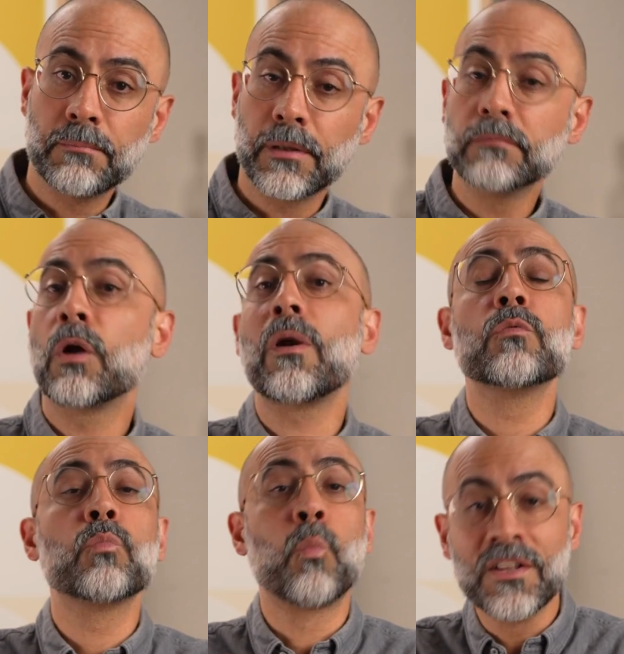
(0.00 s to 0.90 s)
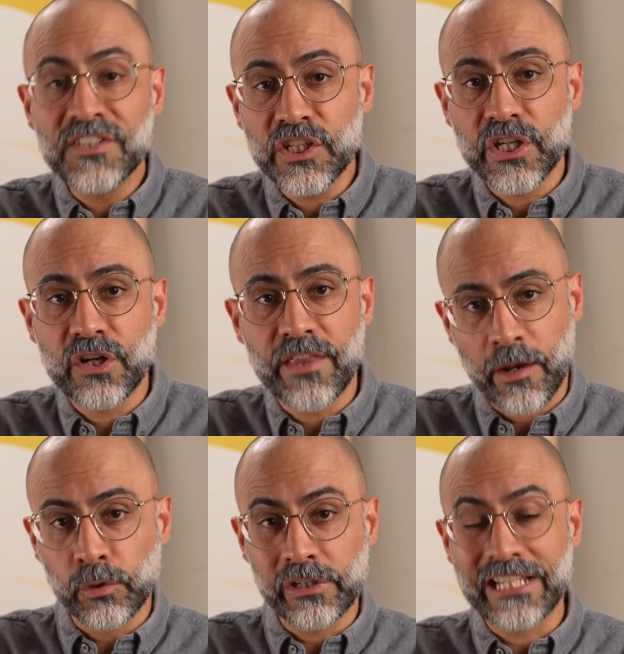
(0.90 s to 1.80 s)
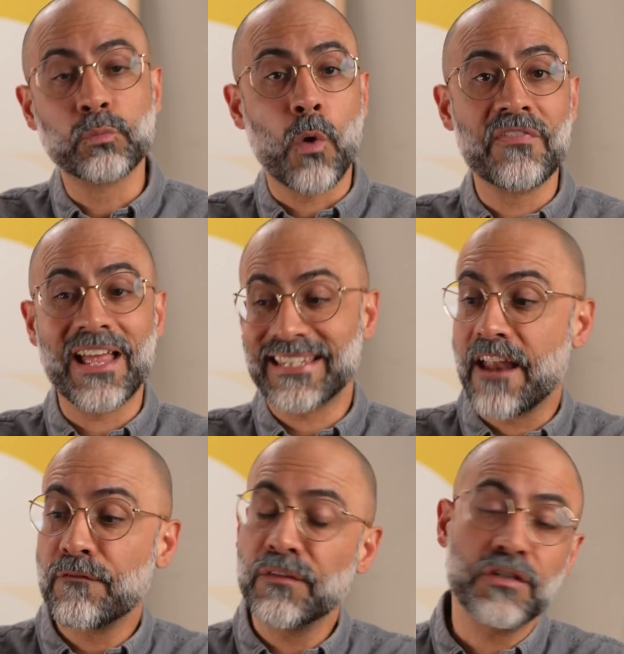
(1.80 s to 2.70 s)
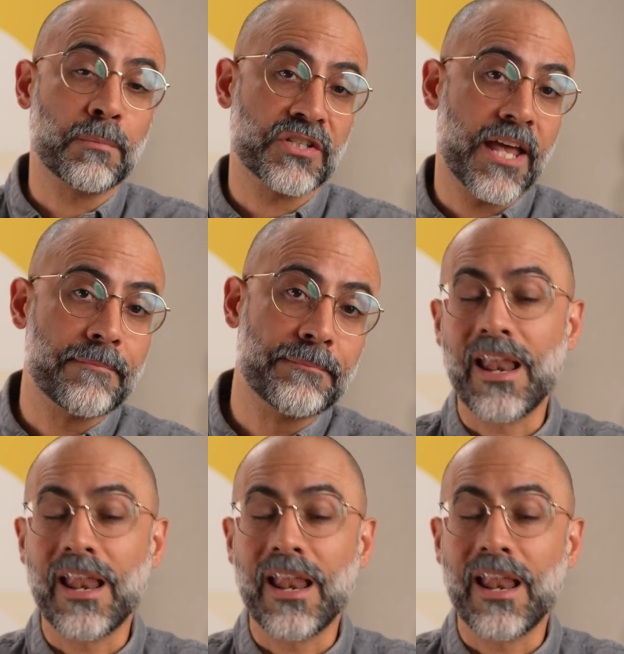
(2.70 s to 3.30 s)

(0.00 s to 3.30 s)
but around once a year, they release one that's at 50%.